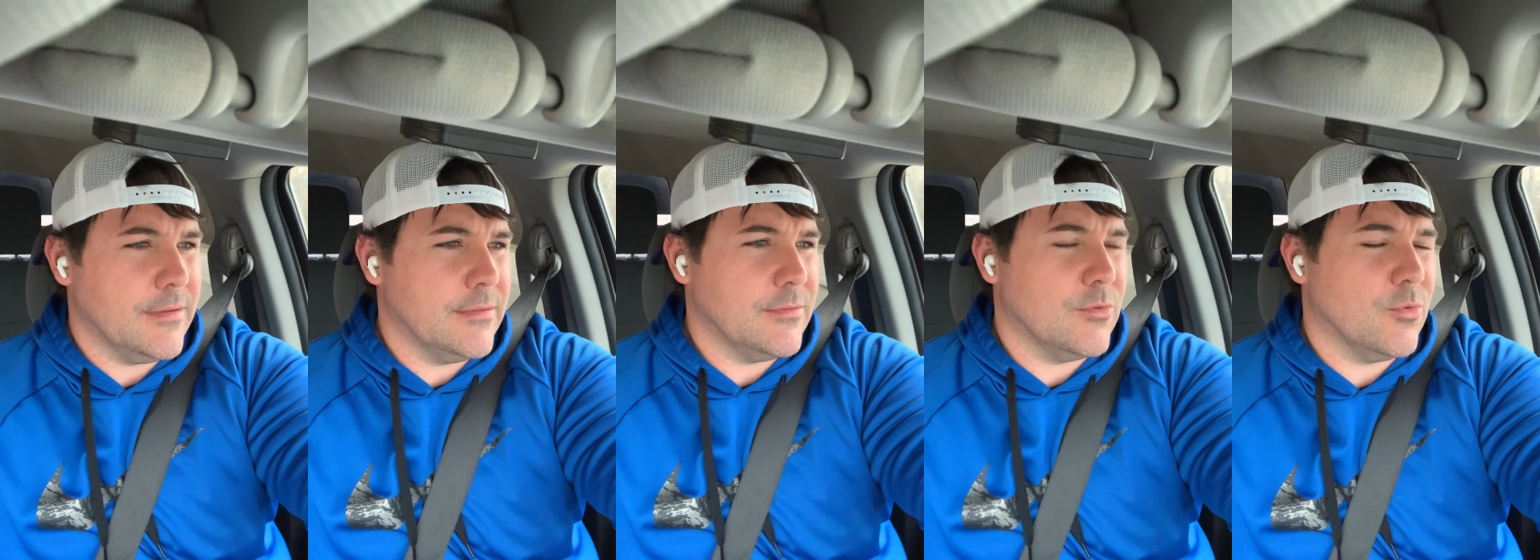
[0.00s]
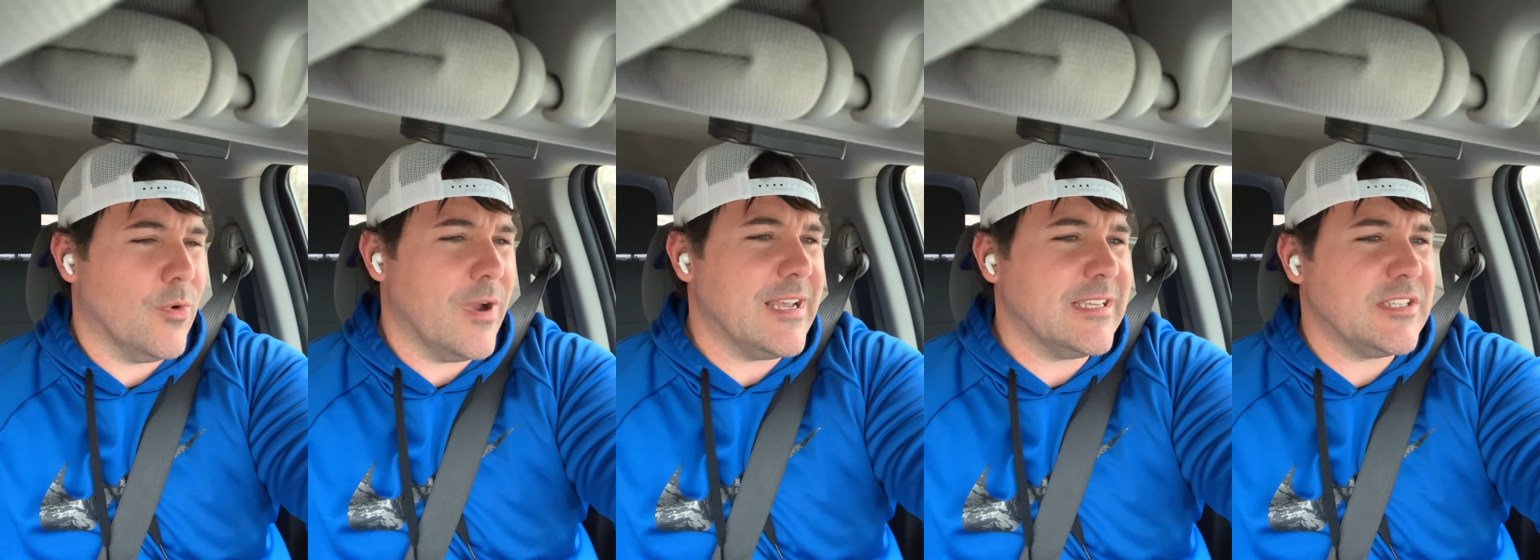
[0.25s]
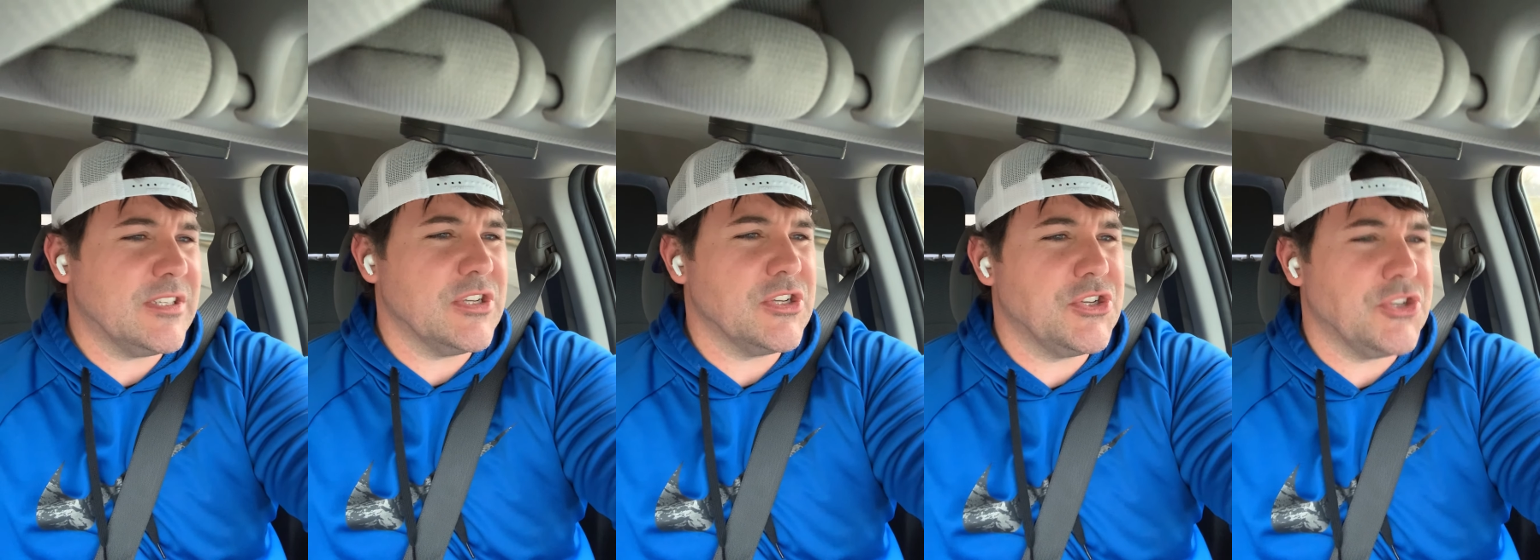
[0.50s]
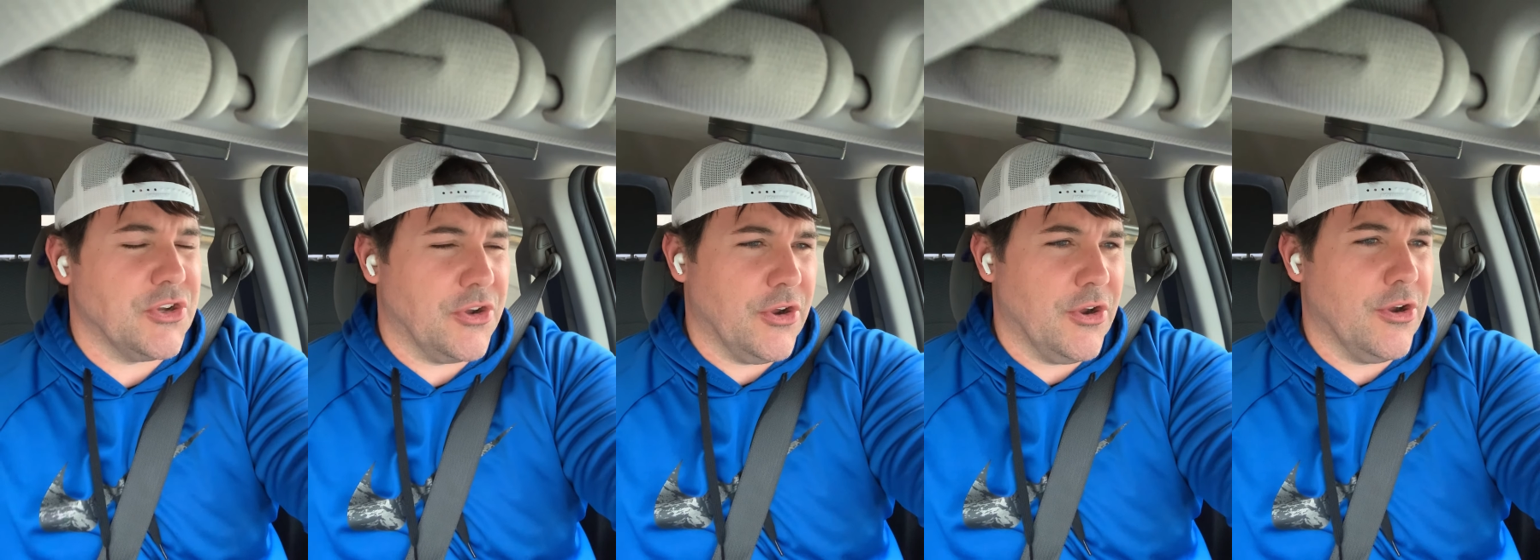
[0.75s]
rest
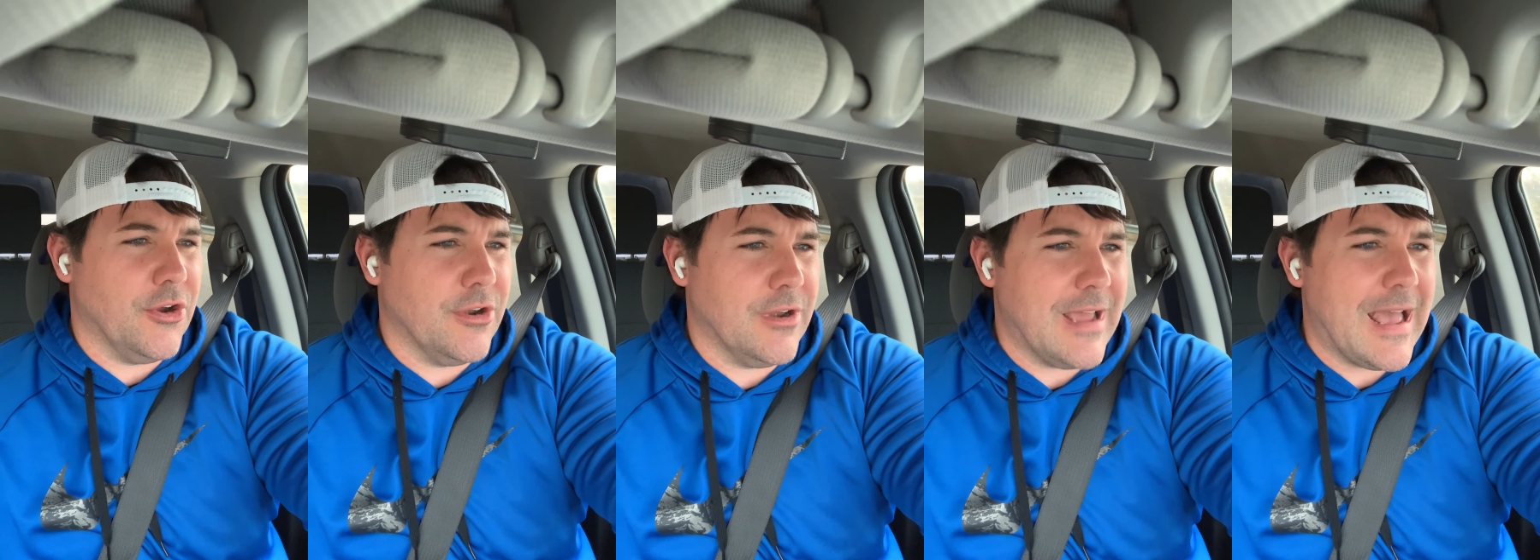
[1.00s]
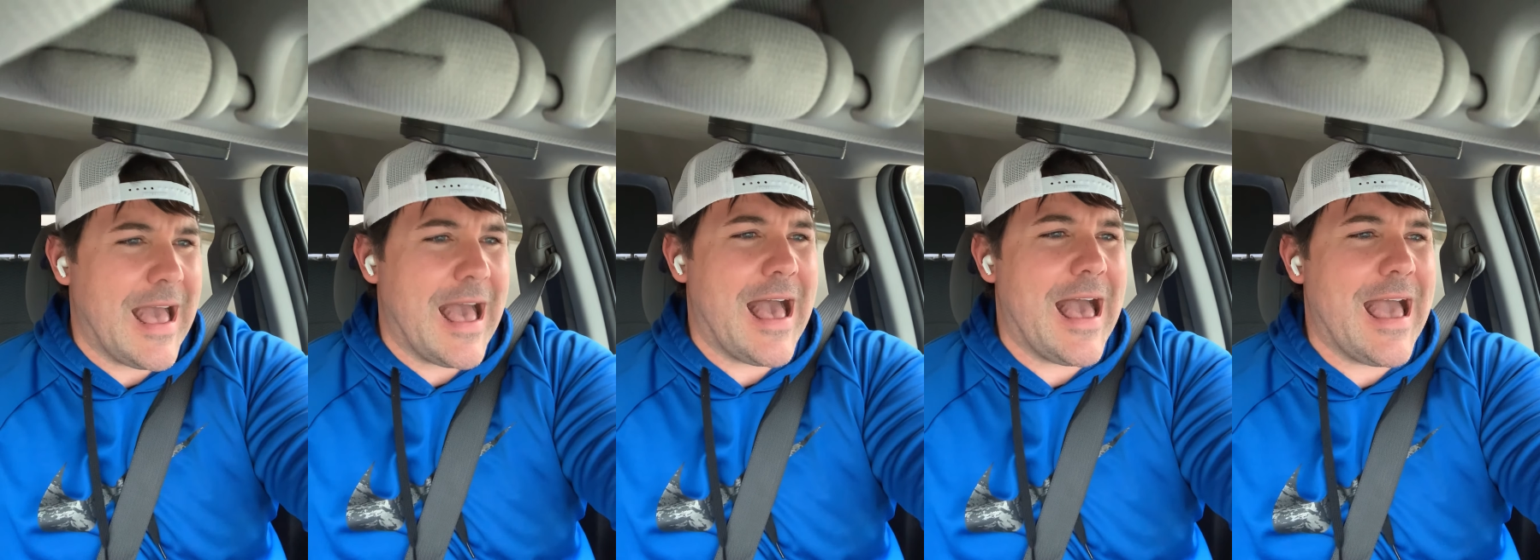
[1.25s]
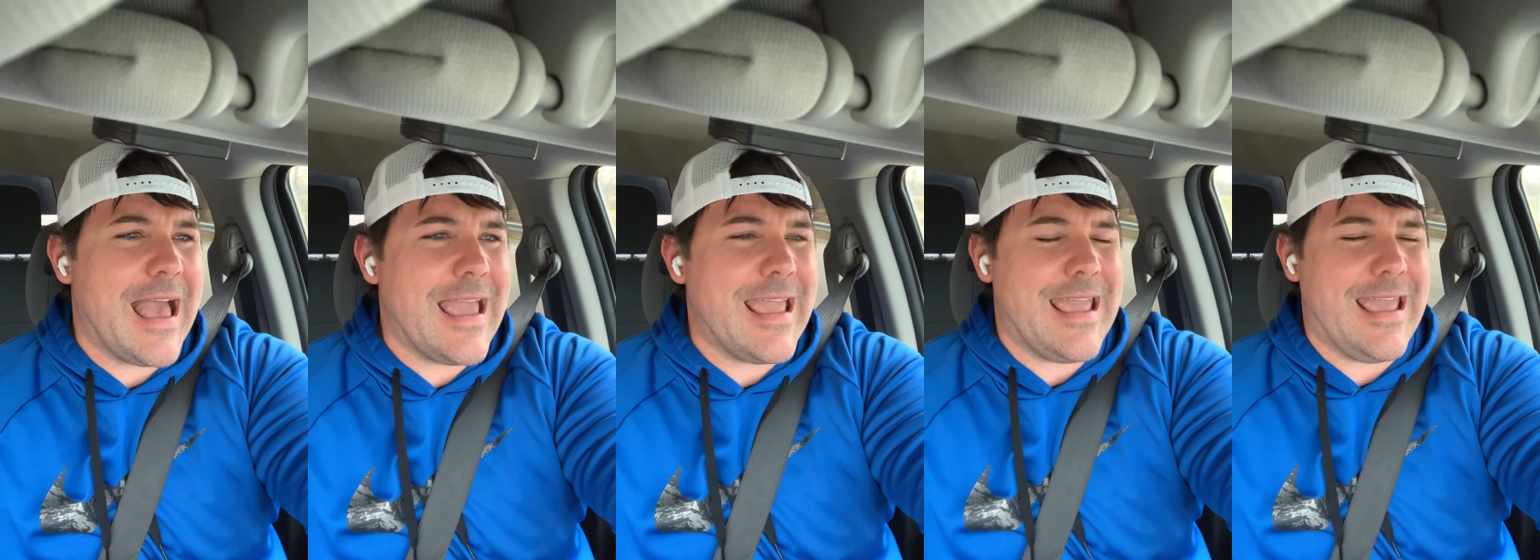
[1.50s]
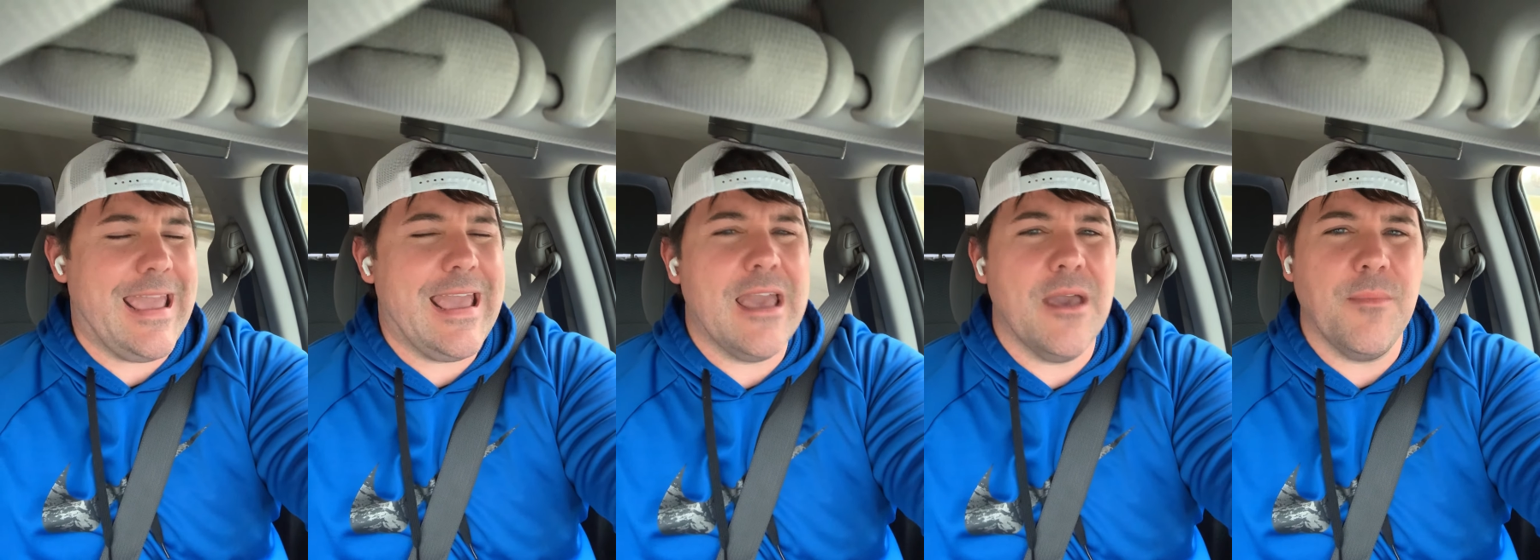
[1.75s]
assured, I
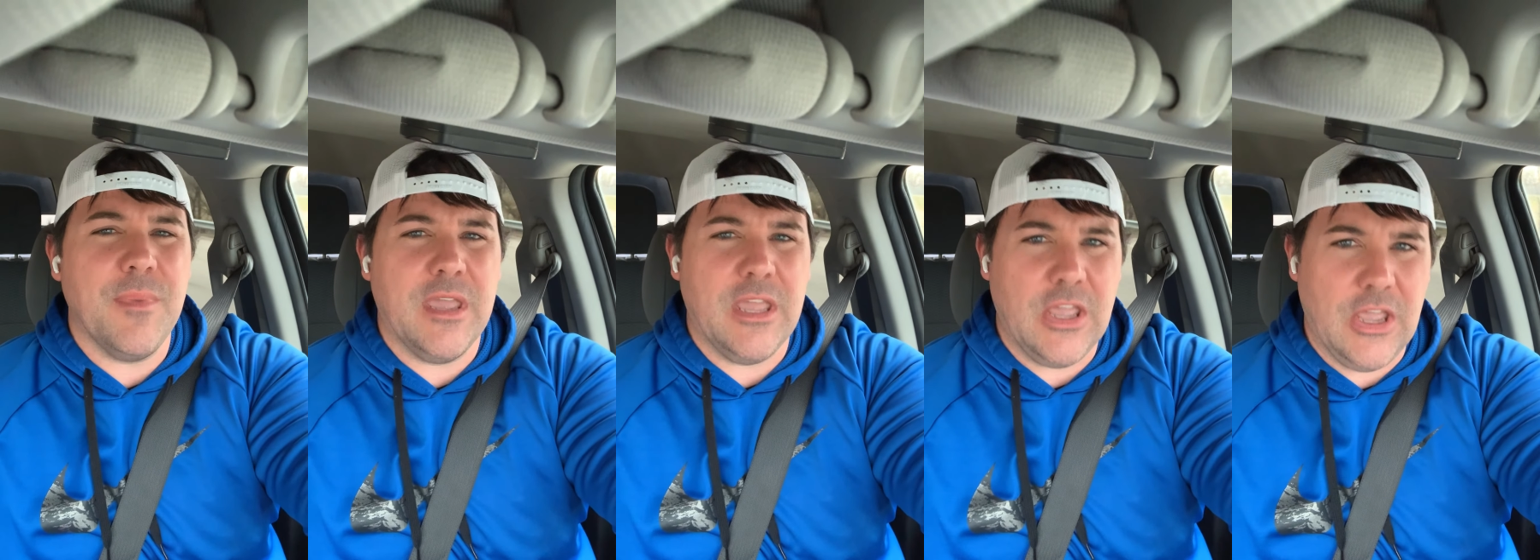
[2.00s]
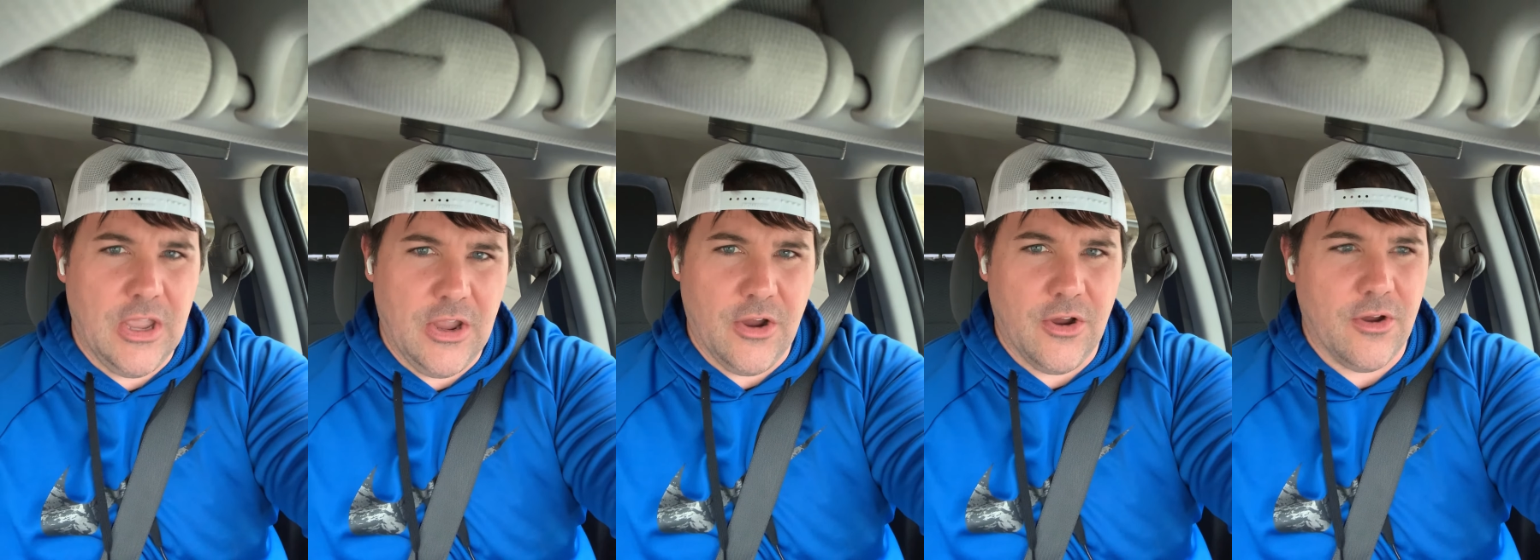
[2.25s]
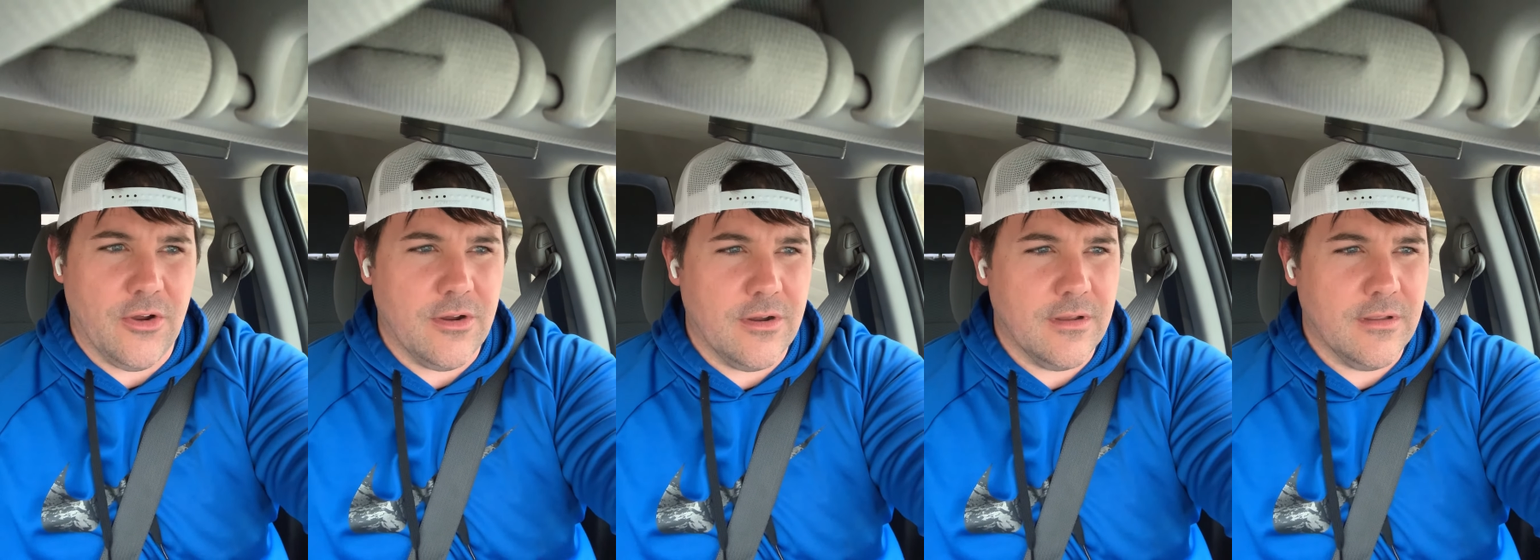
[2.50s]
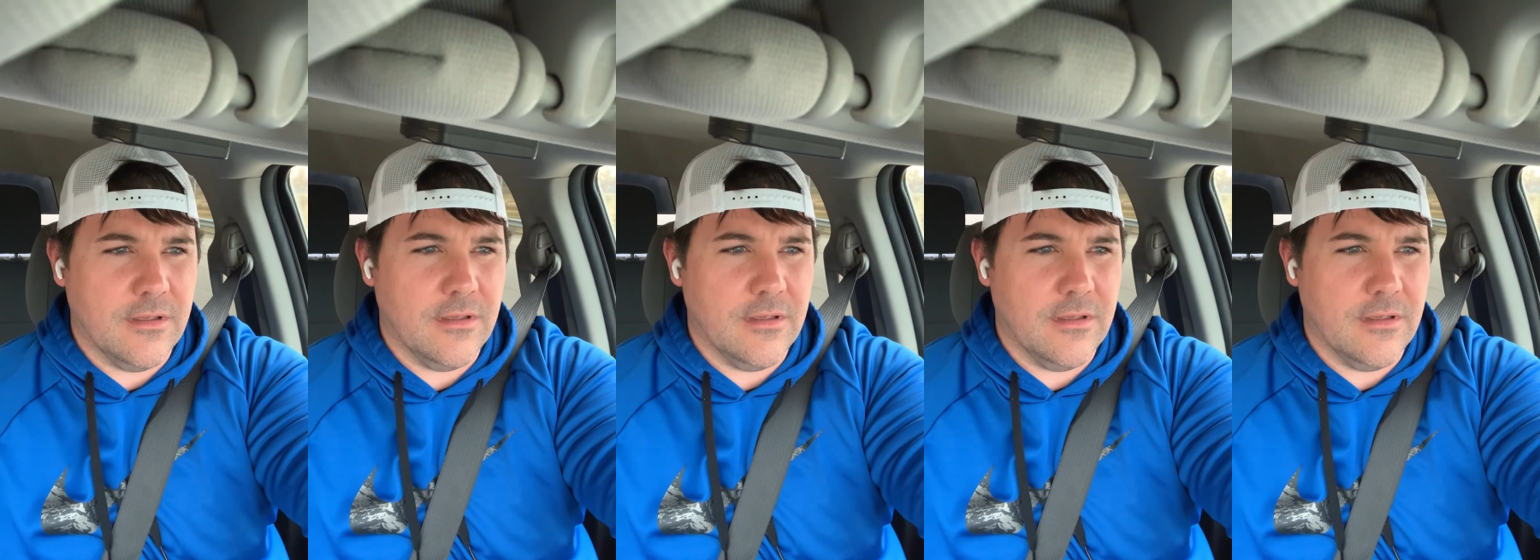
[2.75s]
am here